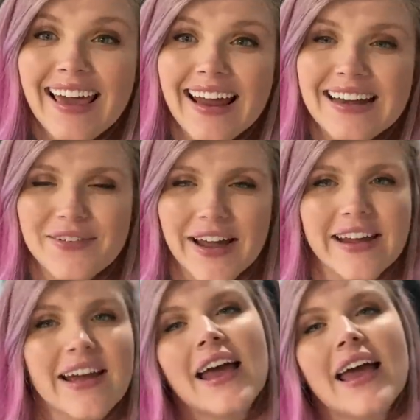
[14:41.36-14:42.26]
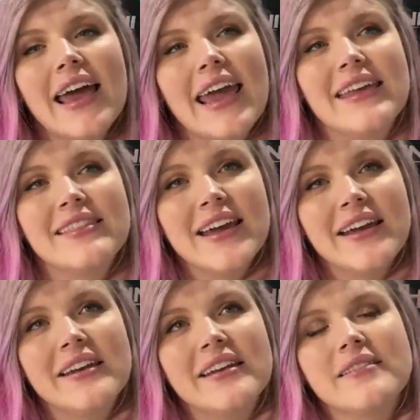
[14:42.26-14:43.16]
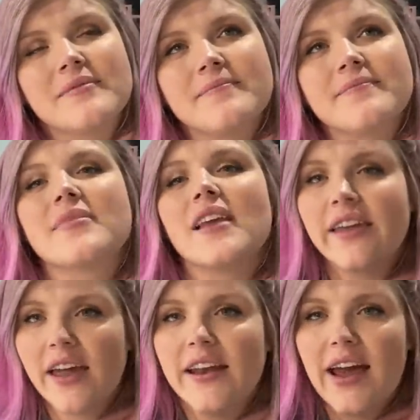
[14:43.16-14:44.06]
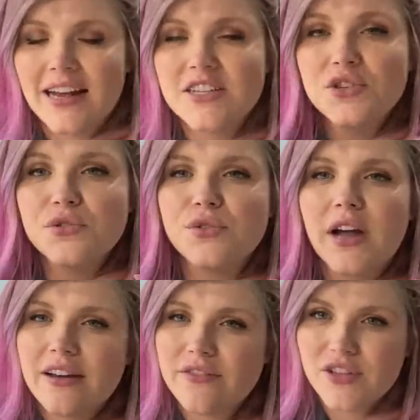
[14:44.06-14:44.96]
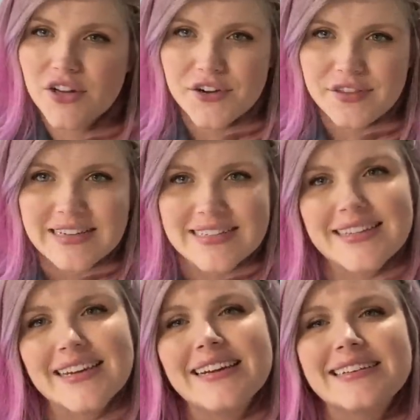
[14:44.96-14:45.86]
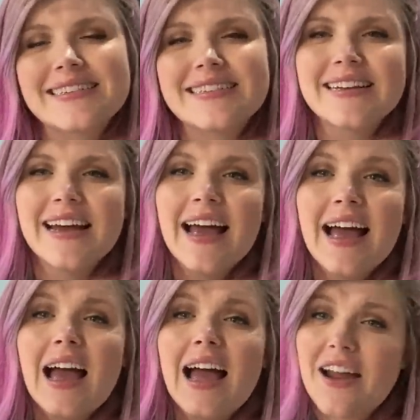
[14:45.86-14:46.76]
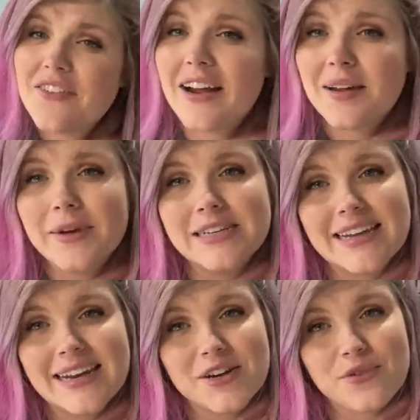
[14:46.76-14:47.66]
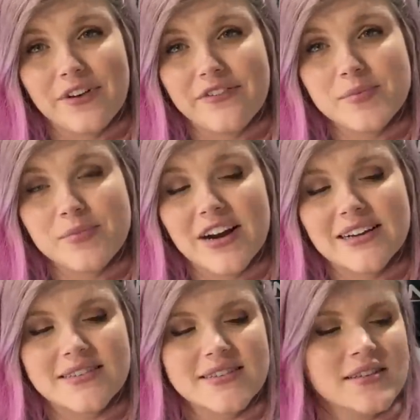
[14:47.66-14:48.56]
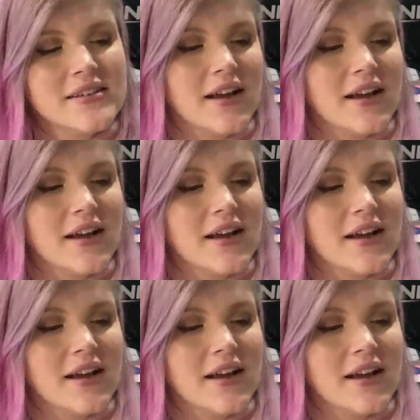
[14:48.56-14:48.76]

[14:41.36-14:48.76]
Anyway, and then again, as you kind of learn these things, I recommend getting a rivet press.